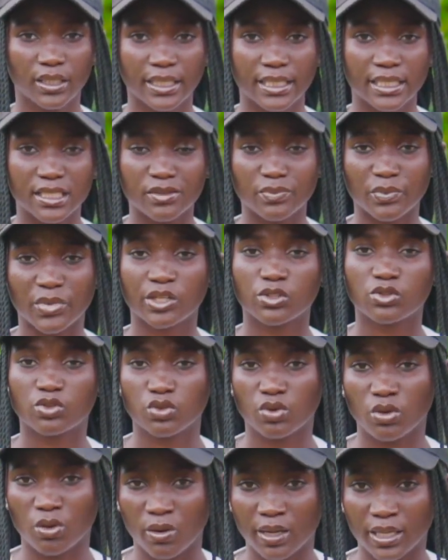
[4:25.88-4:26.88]
Smile
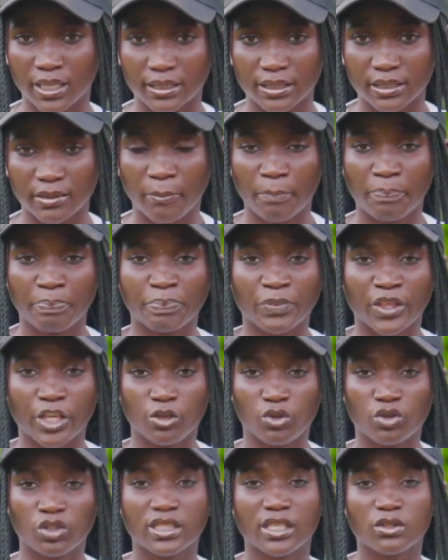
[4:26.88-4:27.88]
to Your Heart,
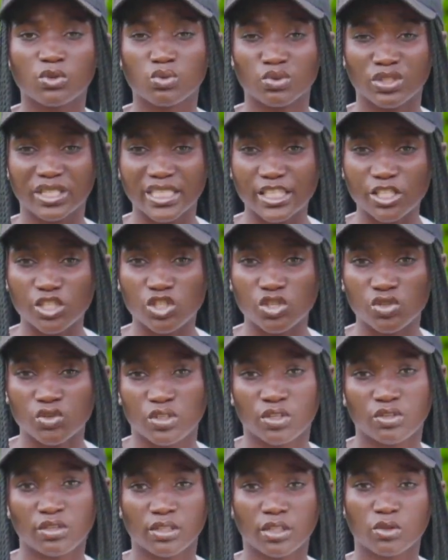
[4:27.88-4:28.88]
in order to teach you,
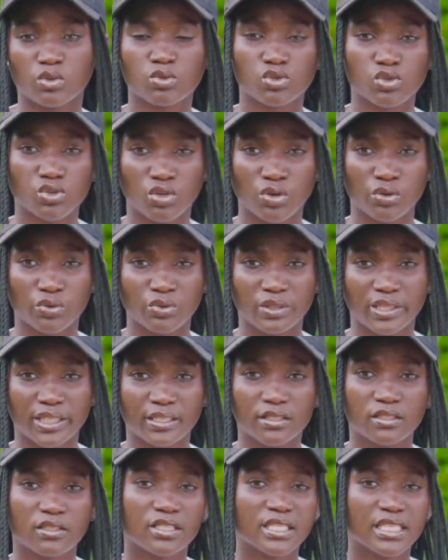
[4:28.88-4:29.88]
in order to show you
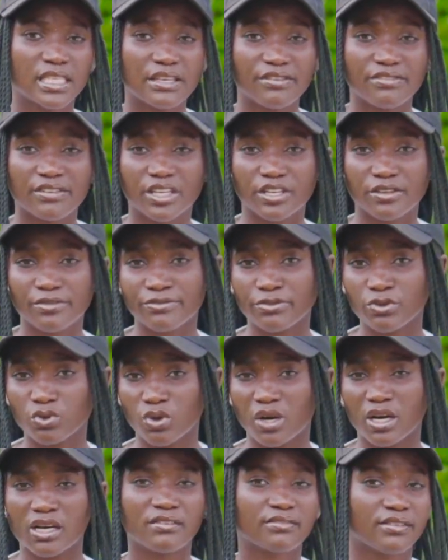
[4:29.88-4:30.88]
that even if you
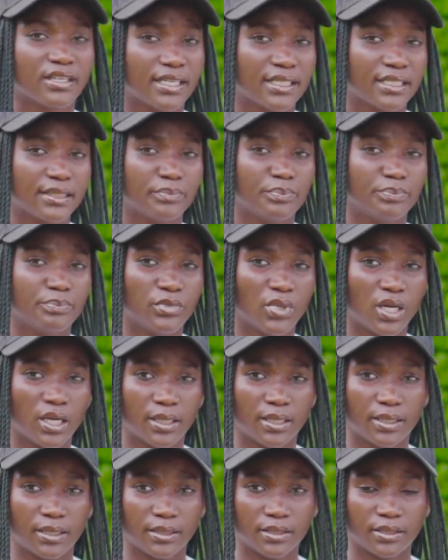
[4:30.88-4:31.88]
have
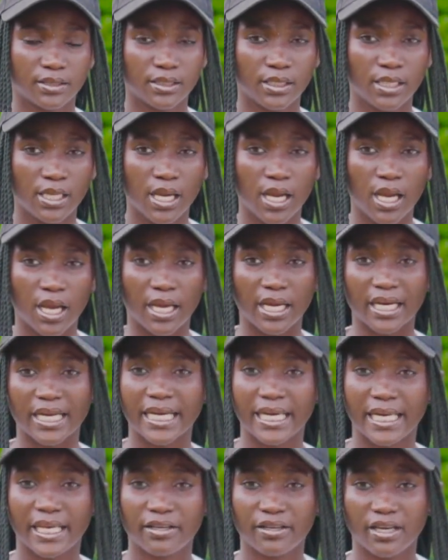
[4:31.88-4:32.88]
a
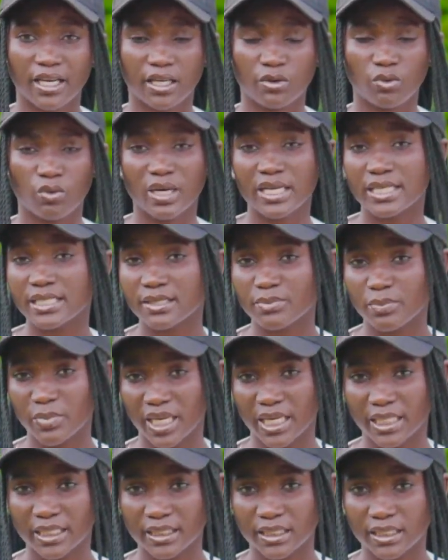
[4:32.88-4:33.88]
wise
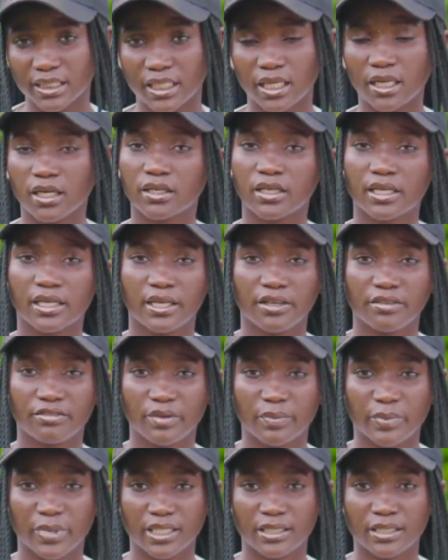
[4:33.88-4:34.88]
mind, a clever
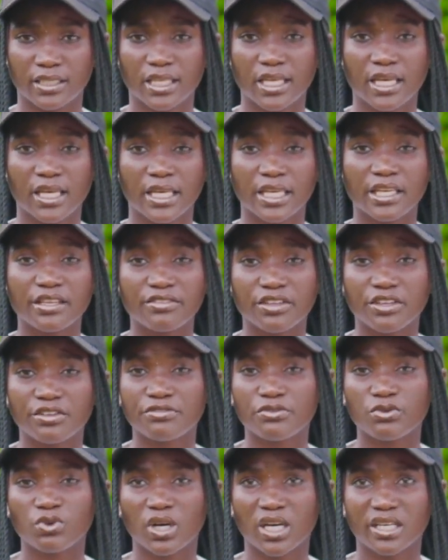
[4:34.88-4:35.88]
mind, even
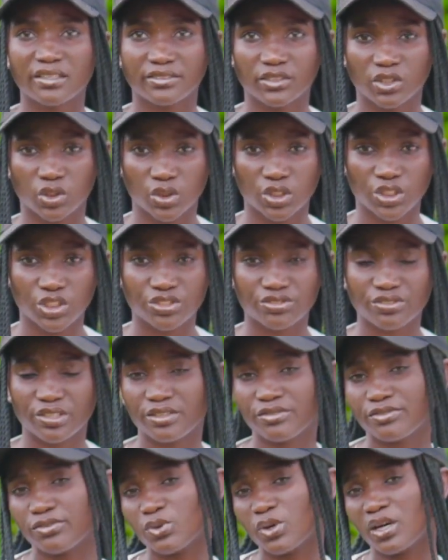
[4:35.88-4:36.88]
if you have knowledge, even
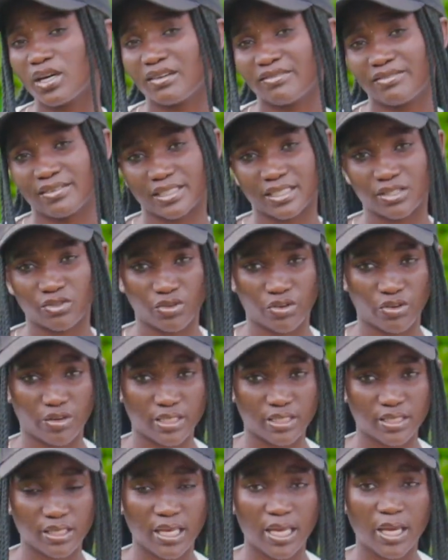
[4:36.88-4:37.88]
if you have a
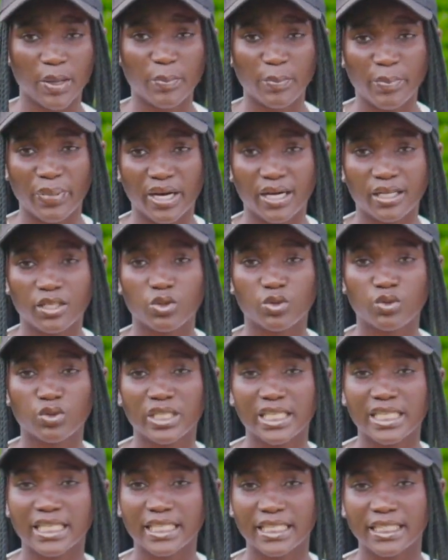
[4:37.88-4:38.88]
skills, but you
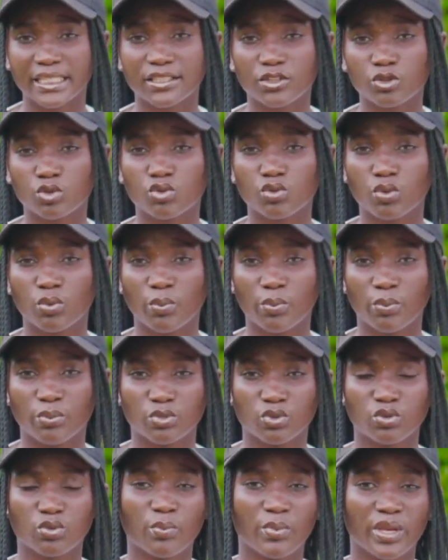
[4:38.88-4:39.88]
really need to
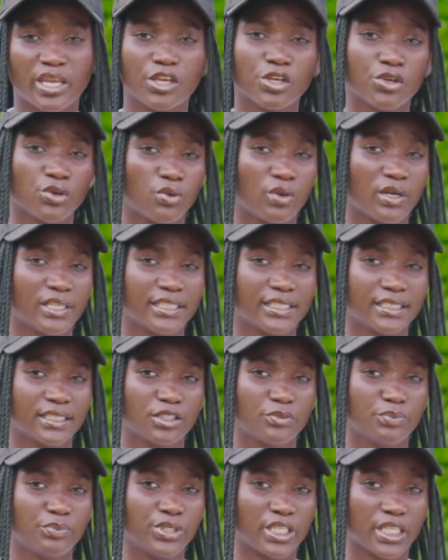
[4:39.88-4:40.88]
make your
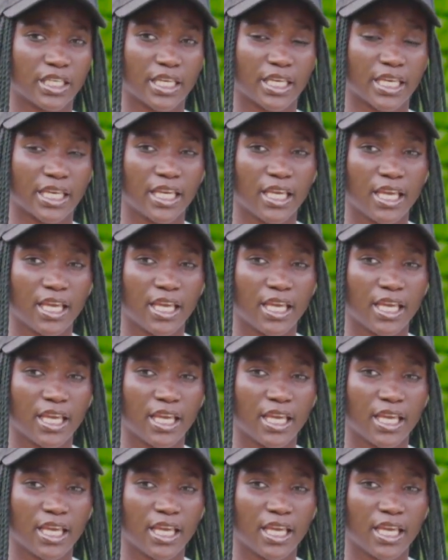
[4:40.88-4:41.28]
heart being